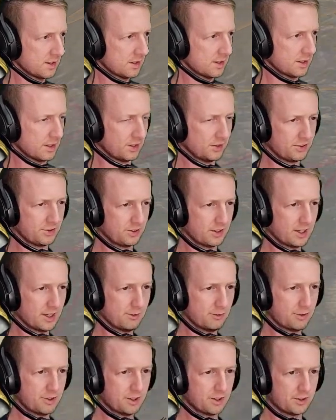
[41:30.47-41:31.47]
Yeah, so
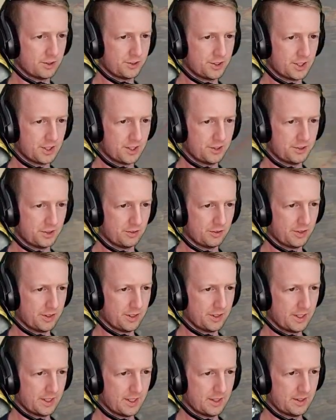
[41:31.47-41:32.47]
cavalry got the charge over
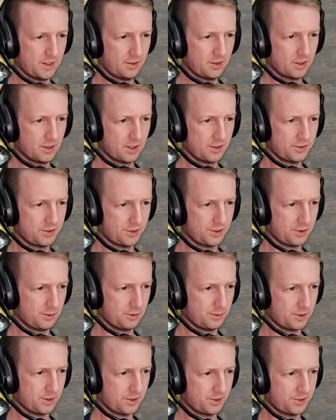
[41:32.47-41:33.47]
there. These guys, I don't
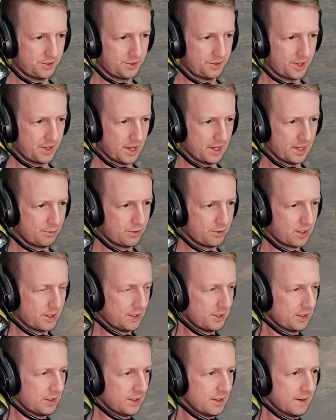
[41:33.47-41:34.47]
want to stay
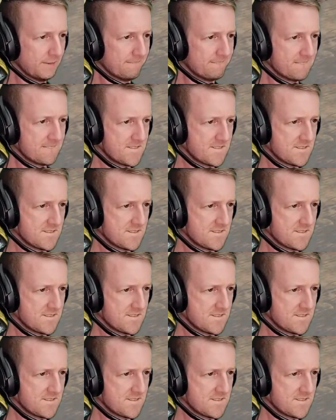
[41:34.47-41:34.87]
fighting now.